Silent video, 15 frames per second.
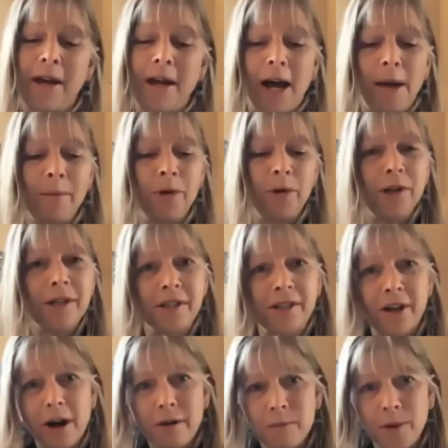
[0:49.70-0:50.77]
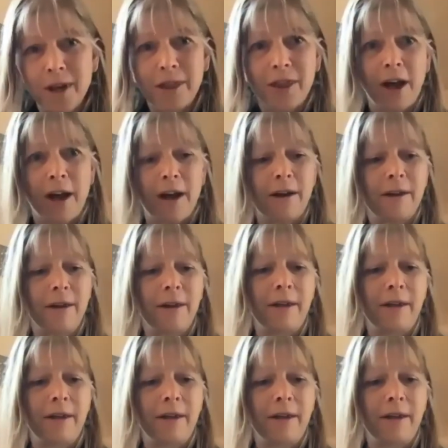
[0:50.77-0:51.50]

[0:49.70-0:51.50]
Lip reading: I'm going to start with a